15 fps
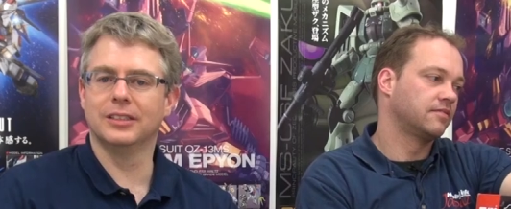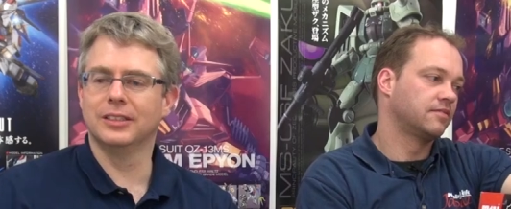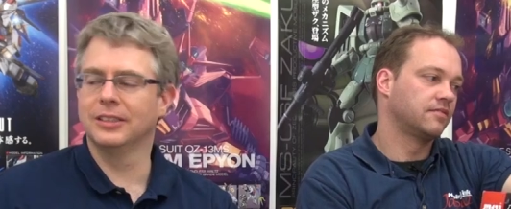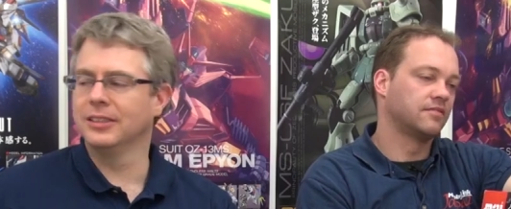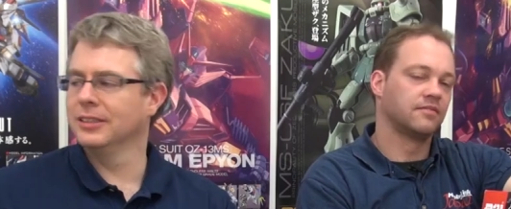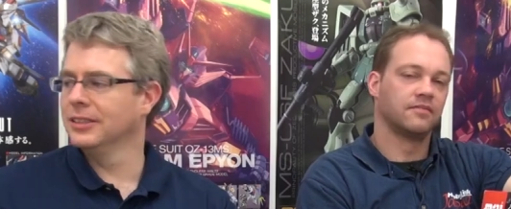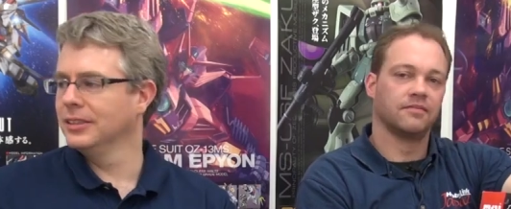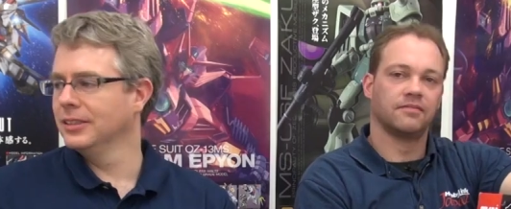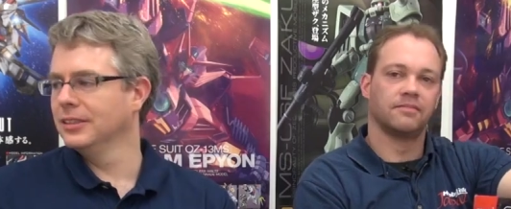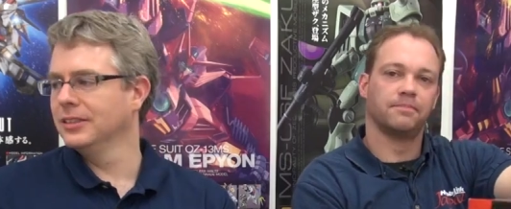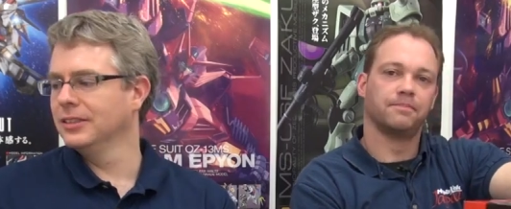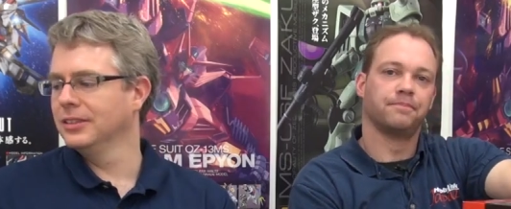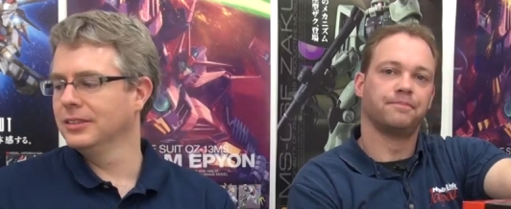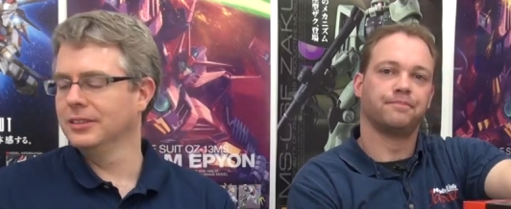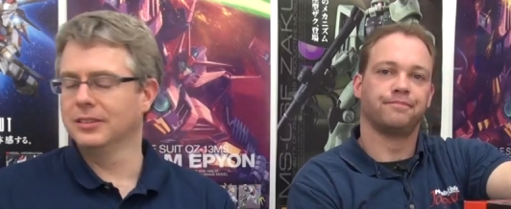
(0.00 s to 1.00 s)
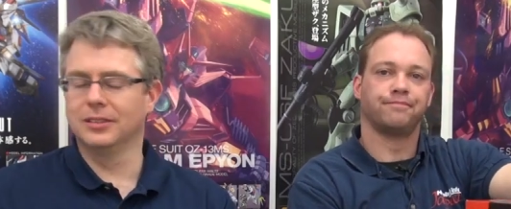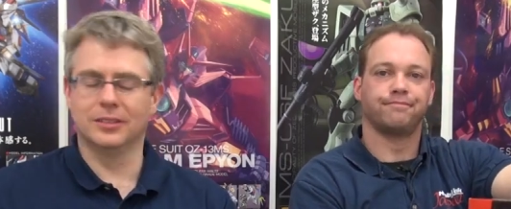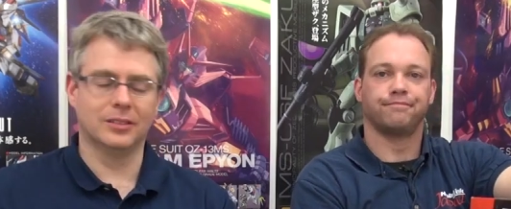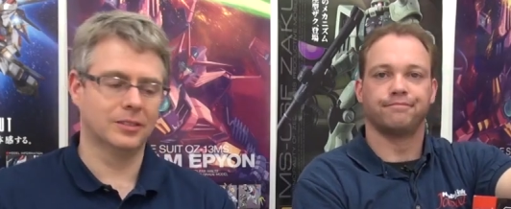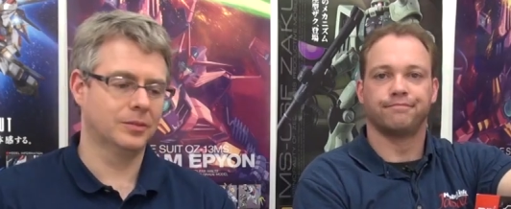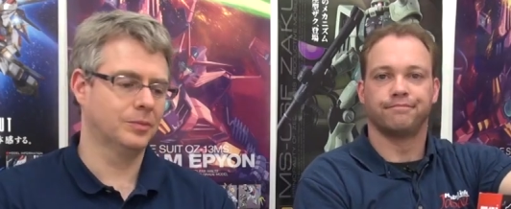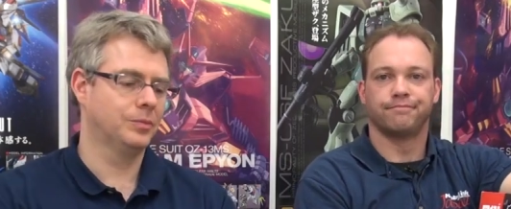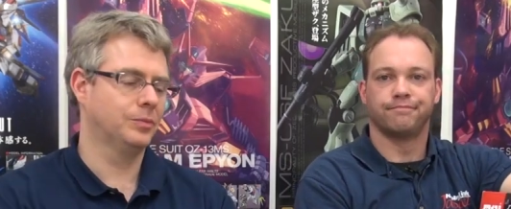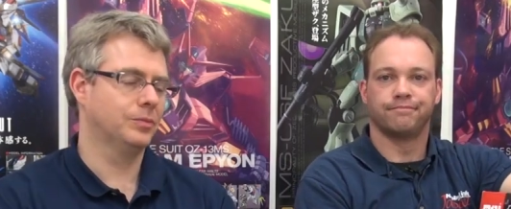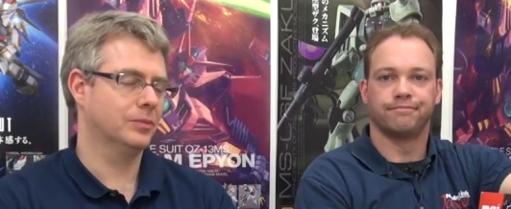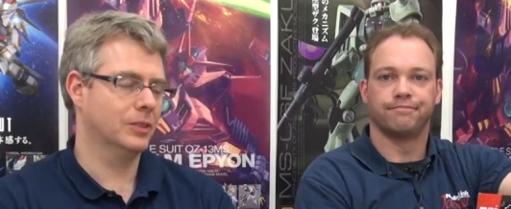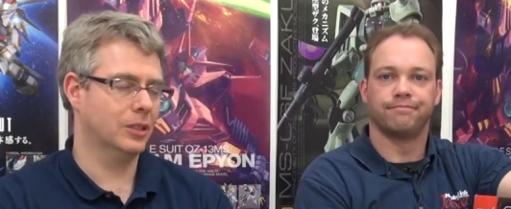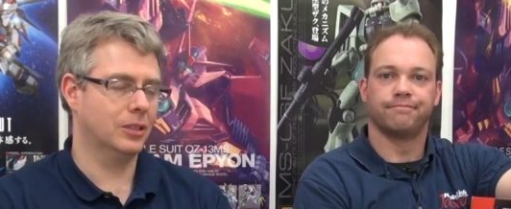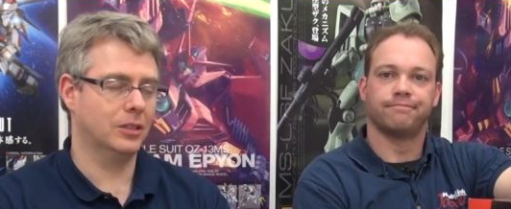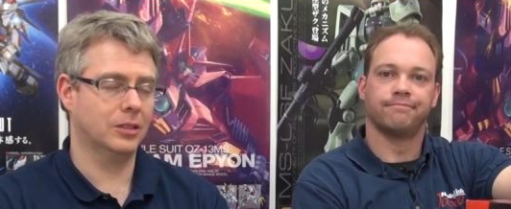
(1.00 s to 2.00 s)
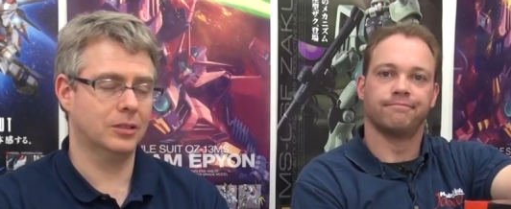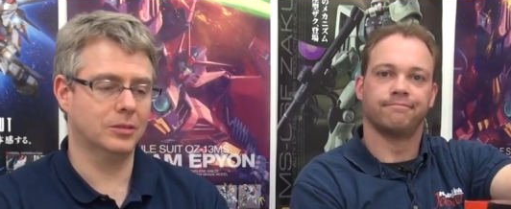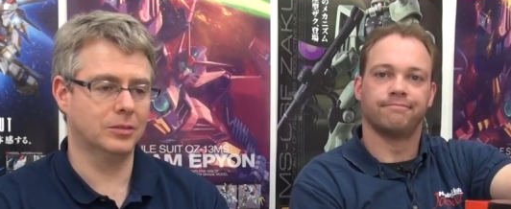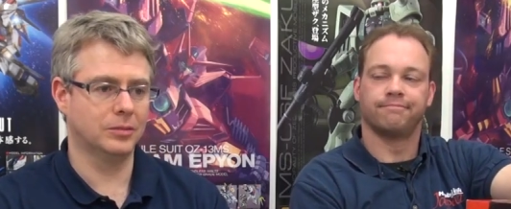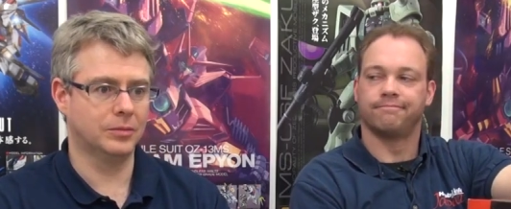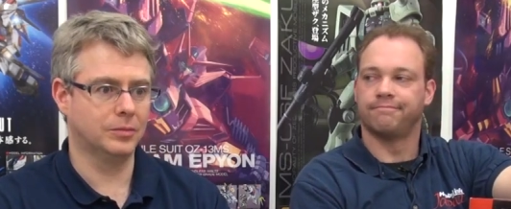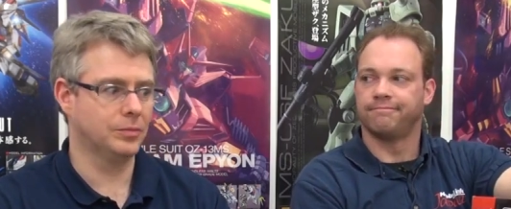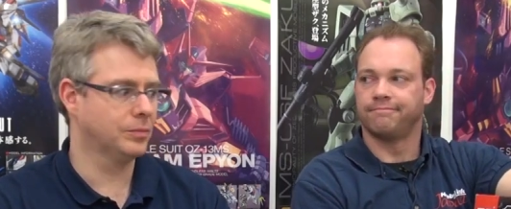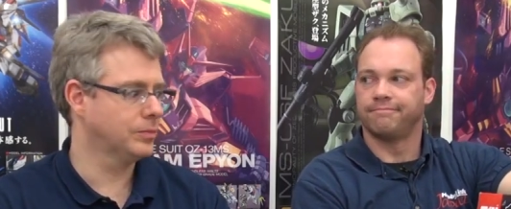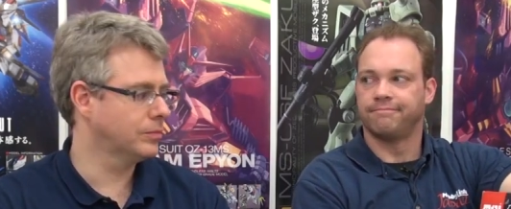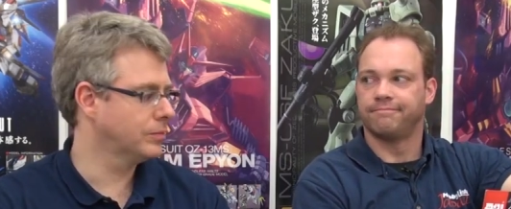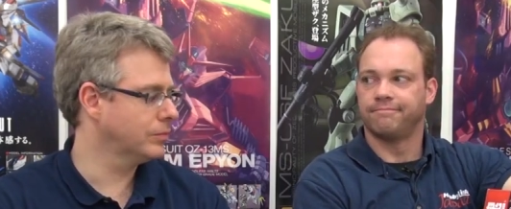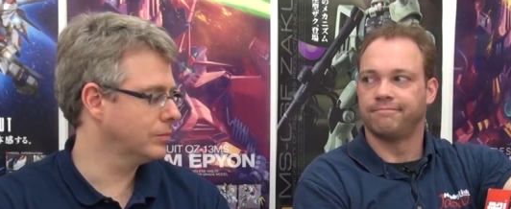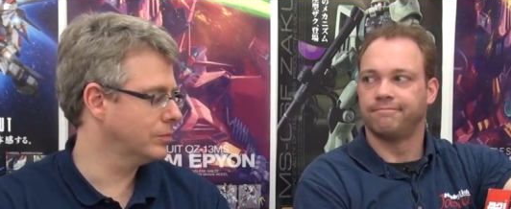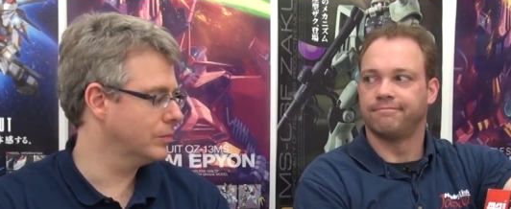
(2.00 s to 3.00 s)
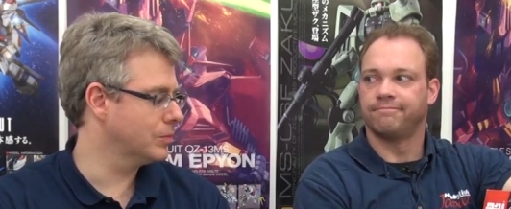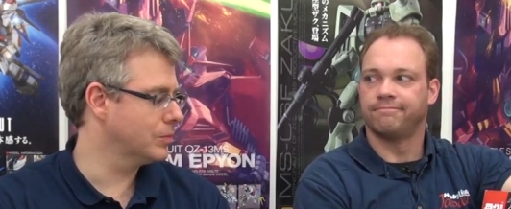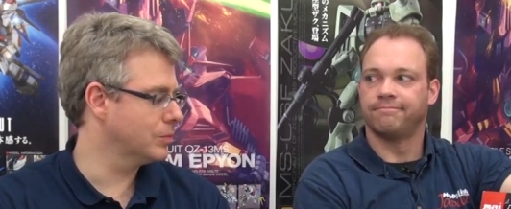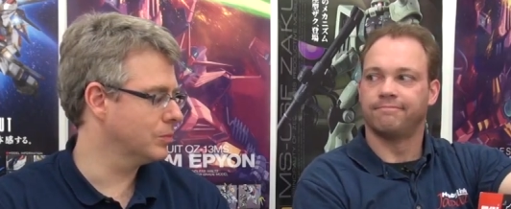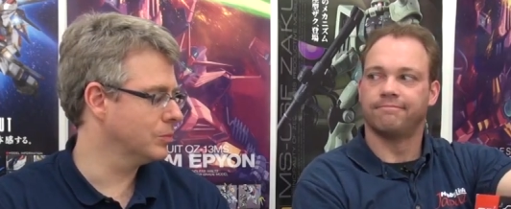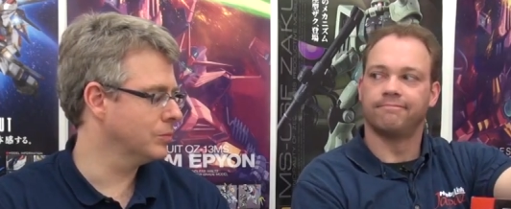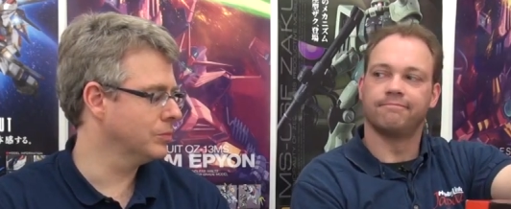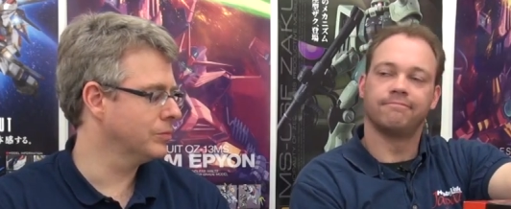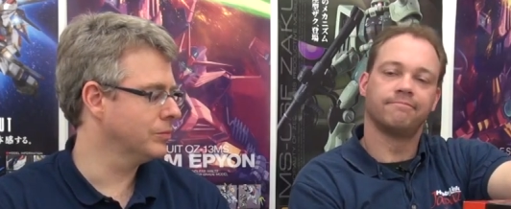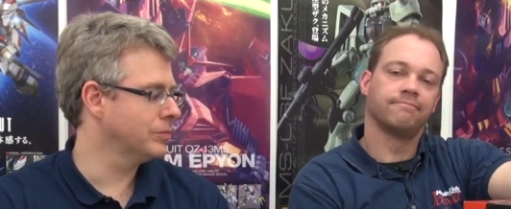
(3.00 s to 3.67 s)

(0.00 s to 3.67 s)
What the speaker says: Nothing is said.